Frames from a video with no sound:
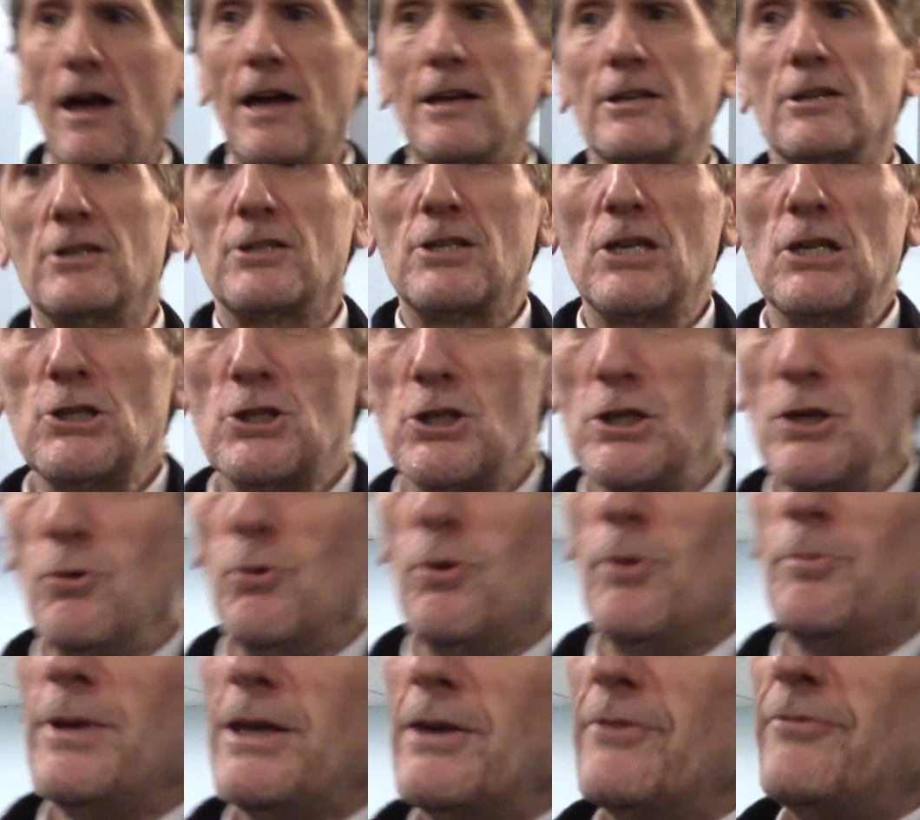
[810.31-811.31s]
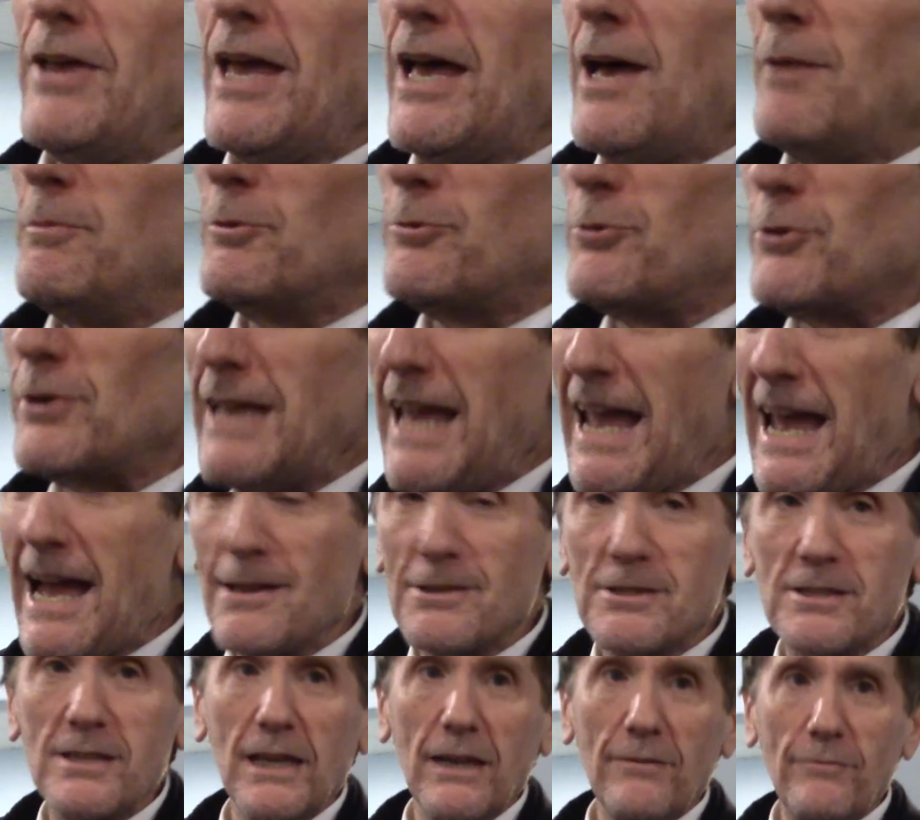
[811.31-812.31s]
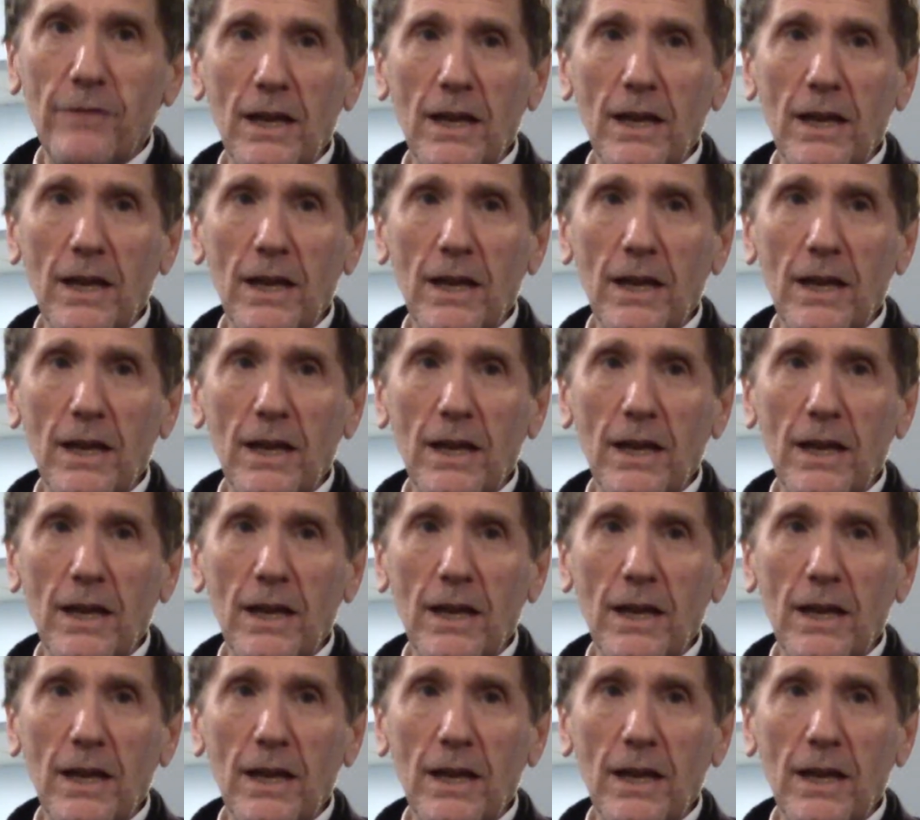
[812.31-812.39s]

She soon will be available for counseling.